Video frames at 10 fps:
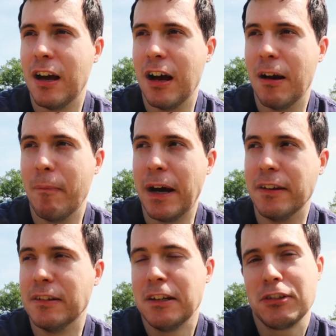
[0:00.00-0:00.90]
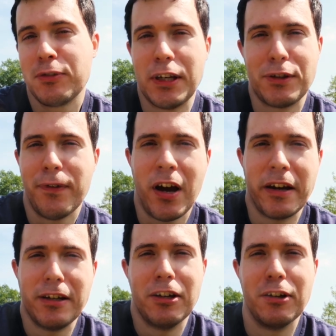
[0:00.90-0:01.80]
and it's
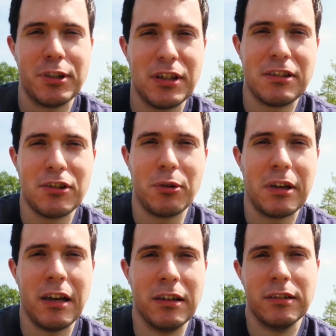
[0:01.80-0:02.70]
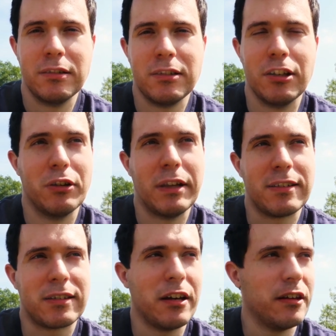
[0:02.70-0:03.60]
fine, you know, it's okay, you know,
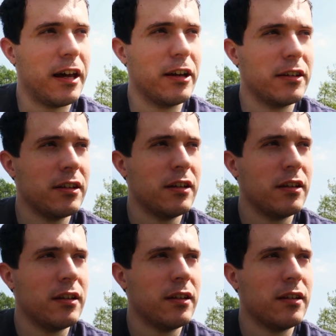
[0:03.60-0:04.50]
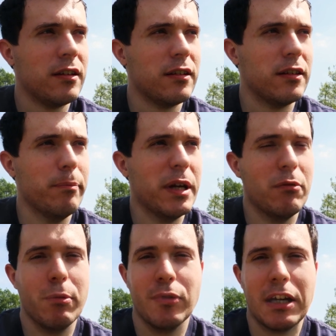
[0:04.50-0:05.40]
that's kind of like the
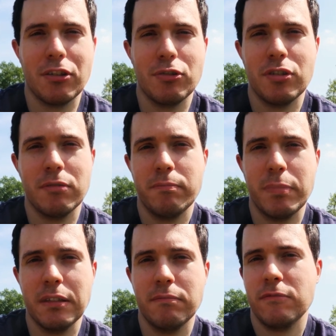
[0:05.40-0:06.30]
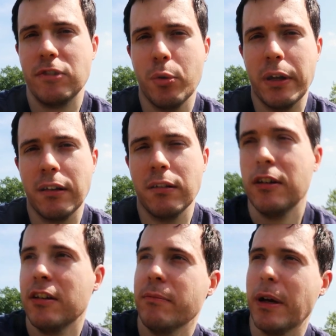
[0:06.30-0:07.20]
minimum that you should be doing,
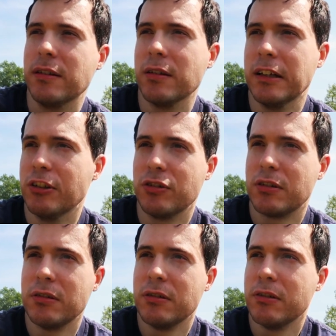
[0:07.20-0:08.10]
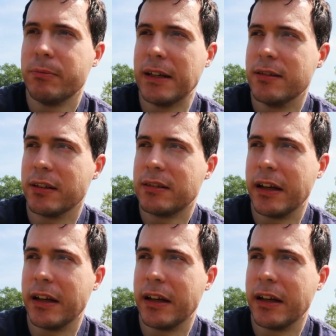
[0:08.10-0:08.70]
basically just basic